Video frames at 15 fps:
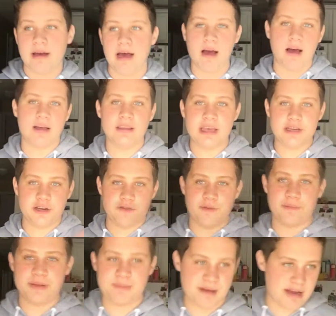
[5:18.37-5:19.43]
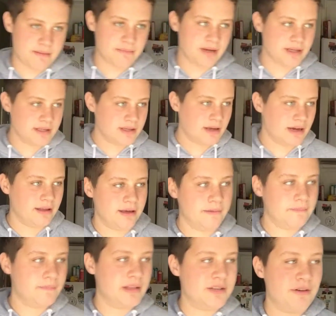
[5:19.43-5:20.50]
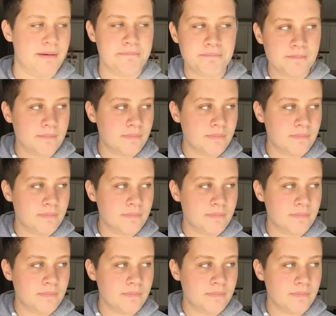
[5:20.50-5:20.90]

Unless you're from Spain, because it's fine.